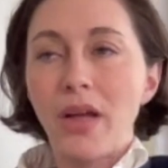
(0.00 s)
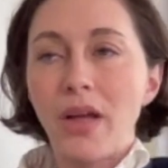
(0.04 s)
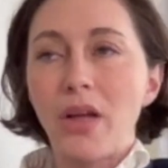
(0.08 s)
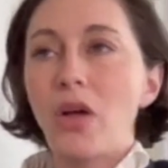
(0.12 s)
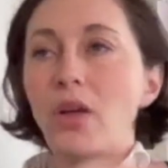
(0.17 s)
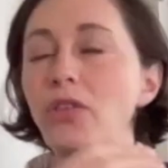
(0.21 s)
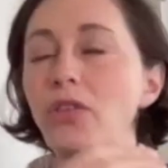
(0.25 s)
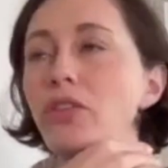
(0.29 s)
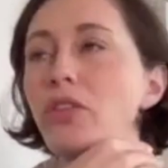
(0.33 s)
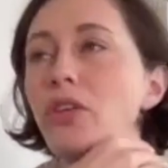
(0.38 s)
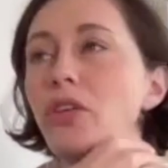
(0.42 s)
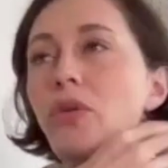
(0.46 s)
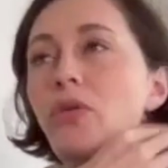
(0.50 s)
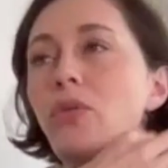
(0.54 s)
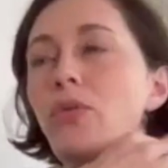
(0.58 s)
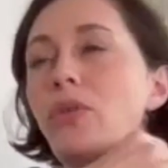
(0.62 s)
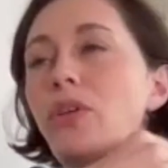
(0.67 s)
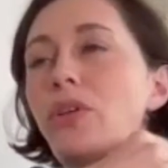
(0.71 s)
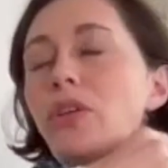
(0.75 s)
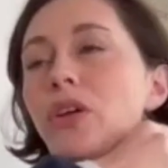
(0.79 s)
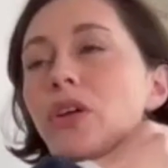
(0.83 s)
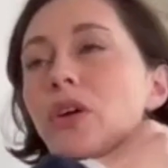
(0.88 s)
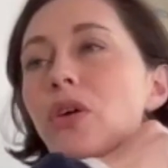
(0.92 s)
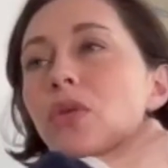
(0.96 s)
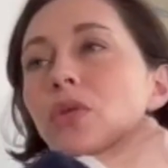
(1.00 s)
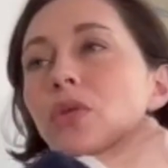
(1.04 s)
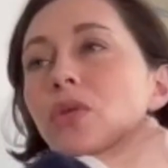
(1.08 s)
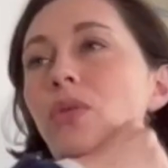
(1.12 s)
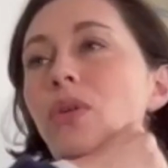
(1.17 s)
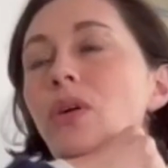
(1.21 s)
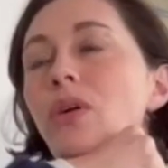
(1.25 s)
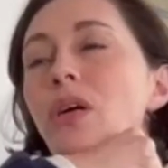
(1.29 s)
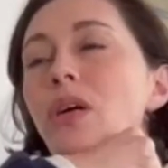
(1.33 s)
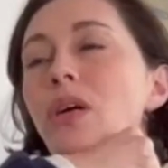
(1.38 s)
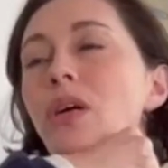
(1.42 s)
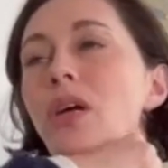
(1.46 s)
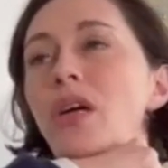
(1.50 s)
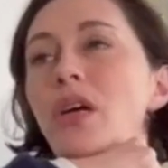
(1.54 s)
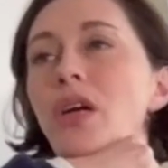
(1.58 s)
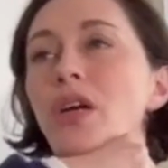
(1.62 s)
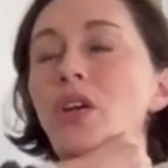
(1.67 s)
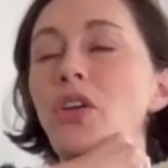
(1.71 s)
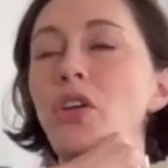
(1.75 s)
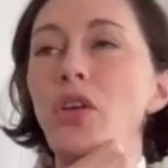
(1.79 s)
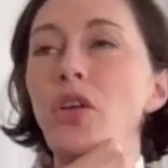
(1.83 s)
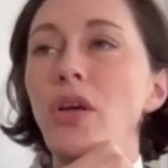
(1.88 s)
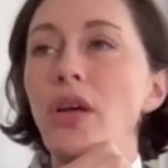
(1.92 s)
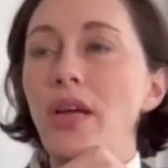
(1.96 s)
Also, you know,
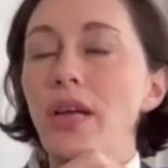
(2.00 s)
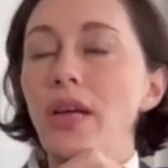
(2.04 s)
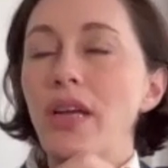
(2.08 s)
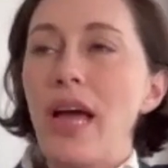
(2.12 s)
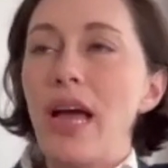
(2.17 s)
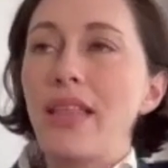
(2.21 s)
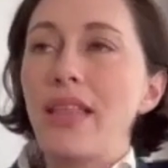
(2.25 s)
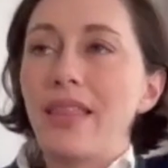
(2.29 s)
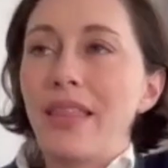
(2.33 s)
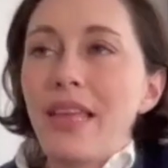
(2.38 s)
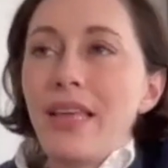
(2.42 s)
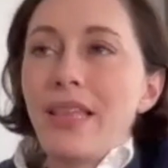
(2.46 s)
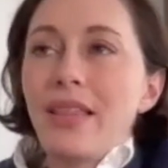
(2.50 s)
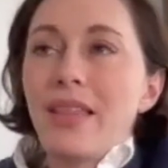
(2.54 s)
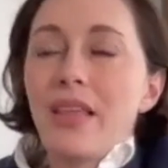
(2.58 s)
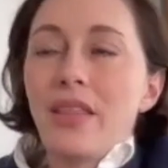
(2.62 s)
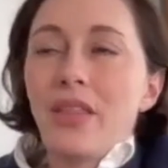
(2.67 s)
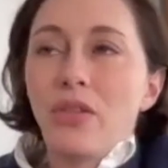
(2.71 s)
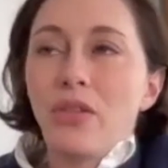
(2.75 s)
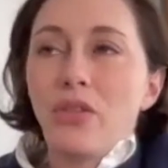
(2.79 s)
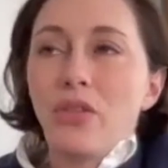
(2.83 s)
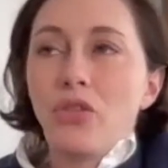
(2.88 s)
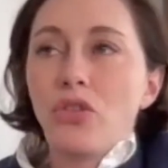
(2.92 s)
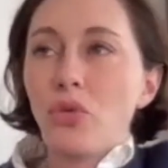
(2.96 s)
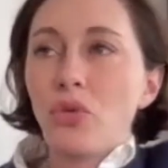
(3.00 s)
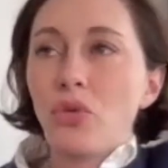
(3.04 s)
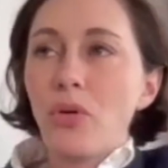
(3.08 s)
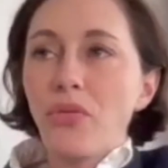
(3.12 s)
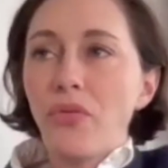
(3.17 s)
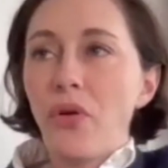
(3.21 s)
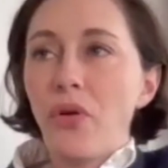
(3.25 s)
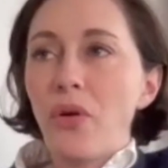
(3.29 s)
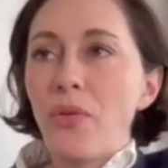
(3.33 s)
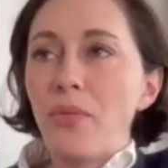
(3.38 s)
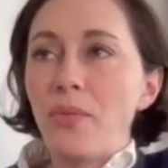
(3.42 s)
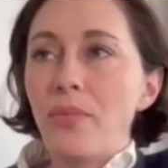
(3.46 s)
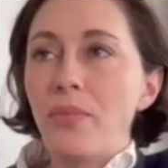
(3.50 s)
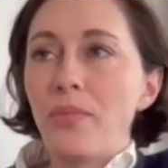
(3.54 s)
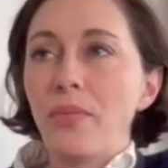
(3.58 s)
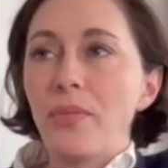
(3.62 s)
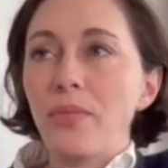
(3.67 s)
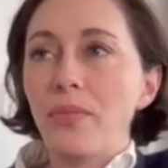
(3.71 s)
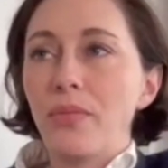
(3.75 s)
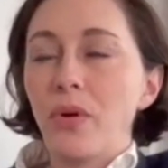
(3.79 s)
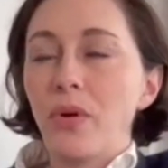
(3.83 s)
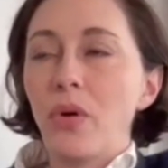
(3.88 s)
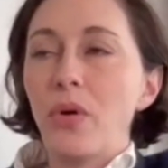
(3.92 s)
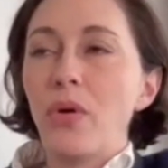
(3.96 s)
I think that short form
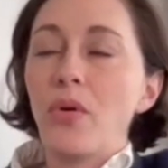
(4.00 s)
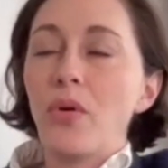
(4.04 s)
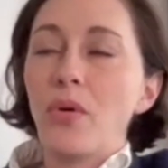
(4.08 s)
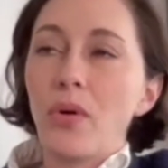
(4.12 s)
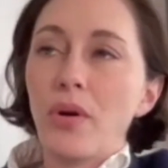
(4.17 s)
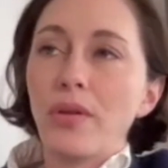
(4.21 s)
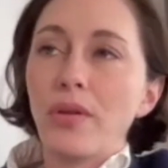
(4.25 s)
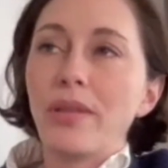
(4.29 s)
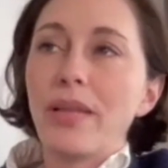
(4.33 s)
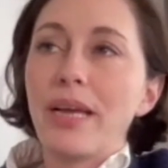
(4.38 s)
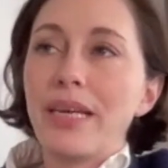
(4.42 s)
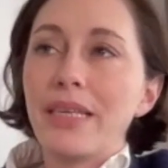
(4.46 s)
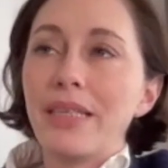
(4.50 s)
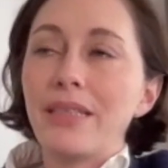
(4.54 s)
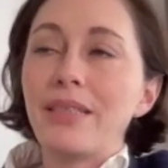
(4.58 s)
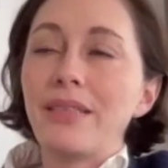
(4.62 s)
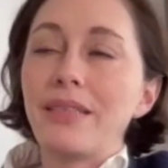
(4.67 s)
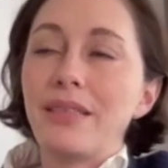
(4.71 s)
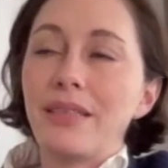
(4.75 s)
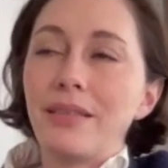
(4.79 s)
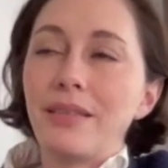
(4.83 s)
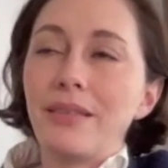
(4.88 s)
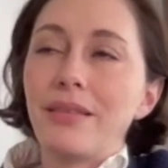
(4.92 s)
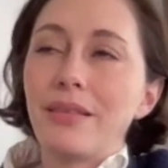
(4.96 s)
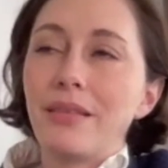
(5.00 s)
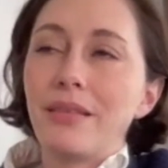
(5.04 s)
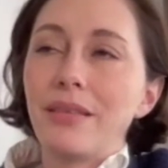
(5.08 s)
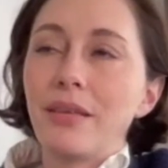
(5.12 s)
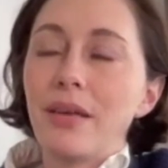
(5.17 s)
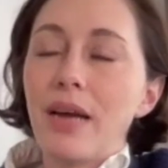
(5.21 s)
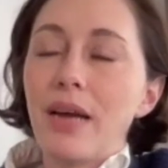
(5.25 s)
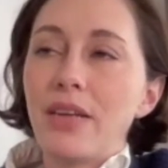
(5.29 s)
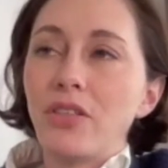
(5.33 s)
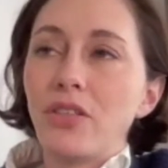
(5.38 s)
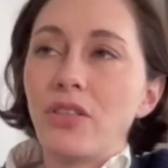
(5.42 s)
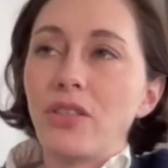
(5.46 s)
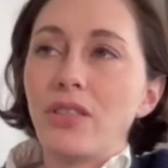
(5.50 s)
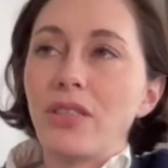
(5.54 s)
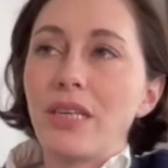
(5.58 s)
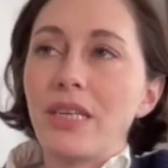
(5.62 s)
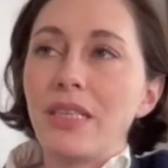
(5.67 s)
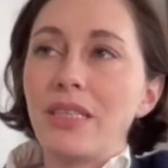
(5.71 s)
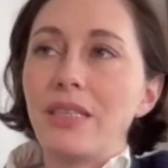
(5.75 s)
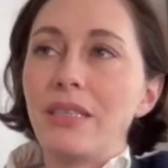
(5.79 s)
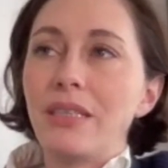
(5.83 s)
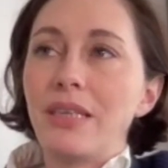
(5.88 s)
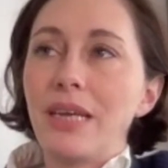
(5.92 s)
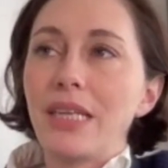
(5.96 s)
or or like, I should
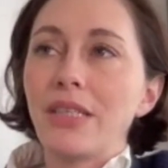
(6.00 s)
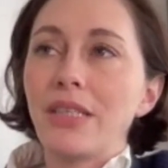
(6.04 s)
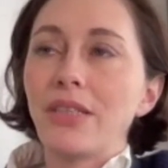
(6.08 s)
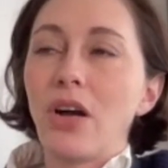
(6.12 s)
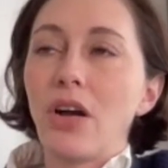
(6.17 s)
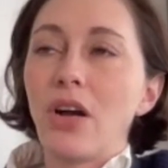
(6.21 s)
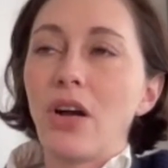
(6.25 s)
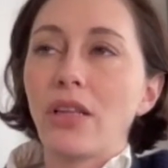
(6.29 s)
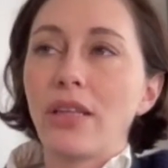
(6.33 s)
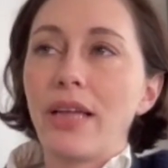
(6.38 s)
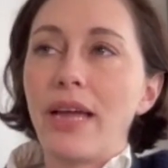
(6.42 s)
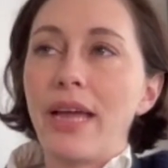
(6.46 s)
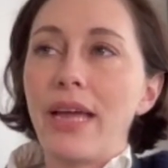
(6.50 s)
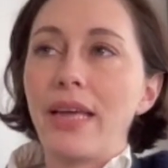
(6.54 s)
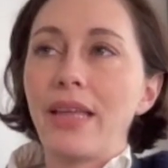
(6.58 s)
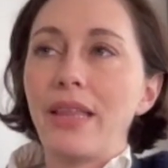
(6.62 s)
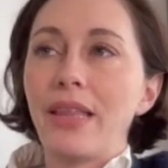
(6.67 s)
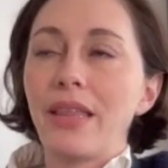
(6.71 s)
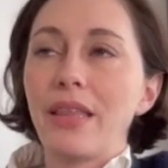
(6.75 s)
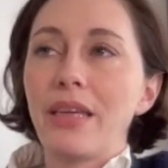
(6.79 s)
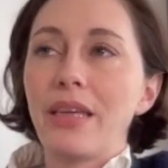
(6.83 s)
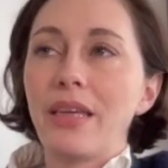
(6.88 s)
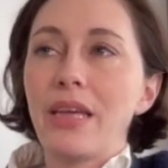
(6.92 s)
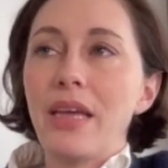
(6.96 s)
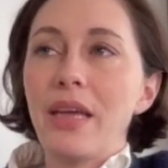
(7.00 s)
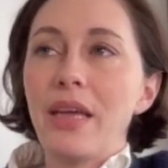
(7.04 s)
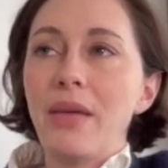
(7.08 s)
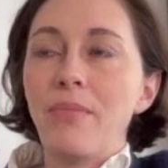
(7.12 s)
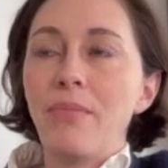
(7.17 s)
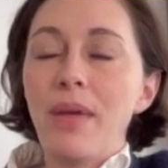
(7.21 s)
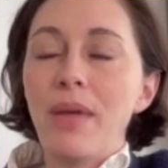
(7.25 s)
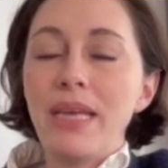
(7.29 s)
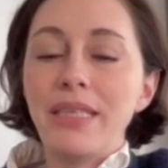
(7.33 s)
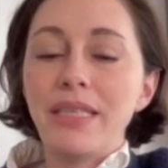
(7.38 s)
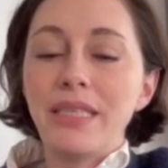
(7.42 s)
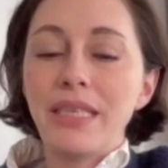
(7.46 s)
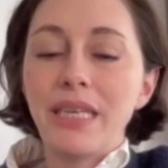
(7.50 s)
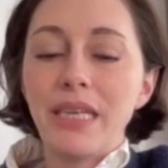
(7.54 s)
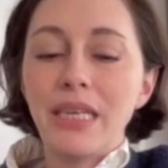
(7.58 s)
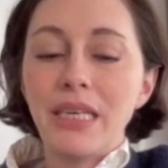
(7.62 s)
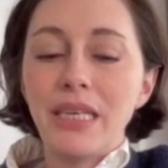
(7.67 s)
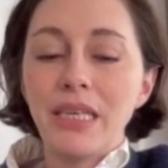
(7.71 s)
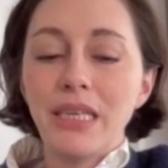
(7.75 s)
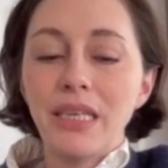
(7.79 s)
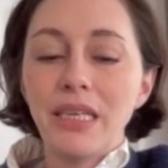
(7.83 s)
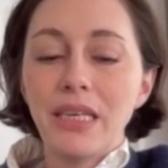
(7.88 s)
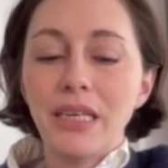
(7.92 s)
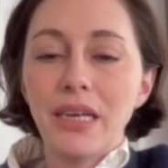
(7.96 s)
say TikTok length makes
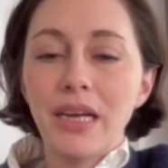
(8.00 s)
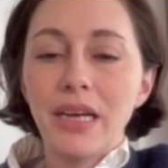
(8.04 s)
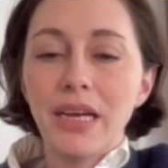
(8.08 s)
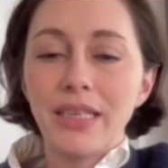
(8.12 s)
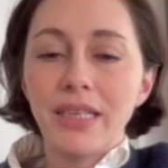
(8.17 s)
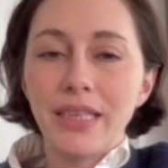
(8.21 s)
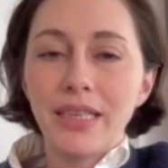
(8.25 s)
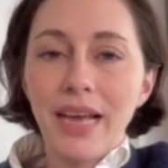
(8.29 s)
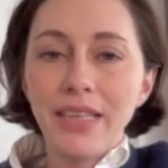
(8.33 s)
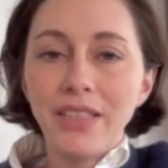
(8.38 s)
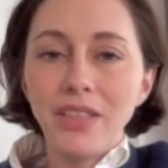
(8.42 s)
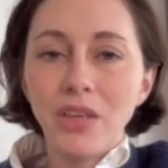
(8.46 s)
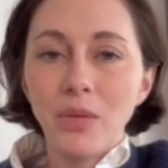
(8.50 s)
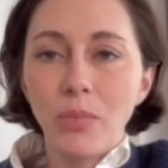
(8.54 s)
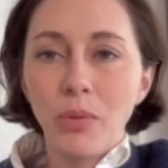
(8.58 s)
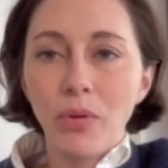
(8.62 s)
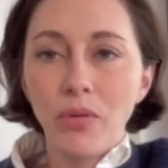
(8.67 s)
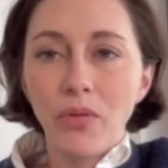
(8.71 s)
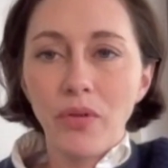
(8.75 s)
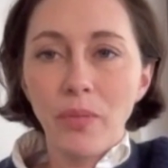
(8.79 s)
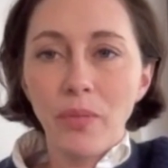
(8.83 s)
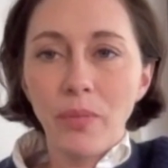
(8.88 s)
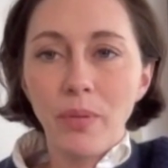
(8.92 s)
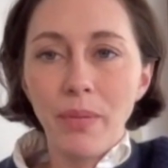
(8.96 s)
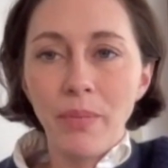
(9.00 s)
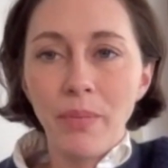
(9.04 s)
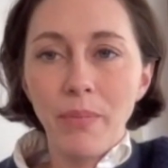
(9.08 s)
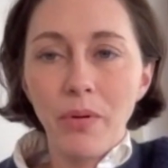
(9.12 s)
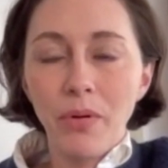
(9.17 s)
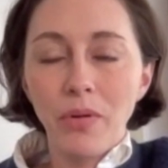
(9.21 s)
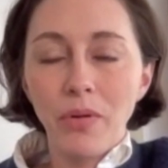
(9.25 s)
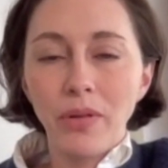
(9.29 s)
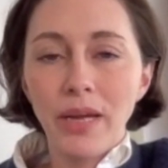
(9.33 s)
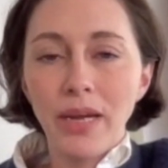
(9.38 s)
it accessible for people.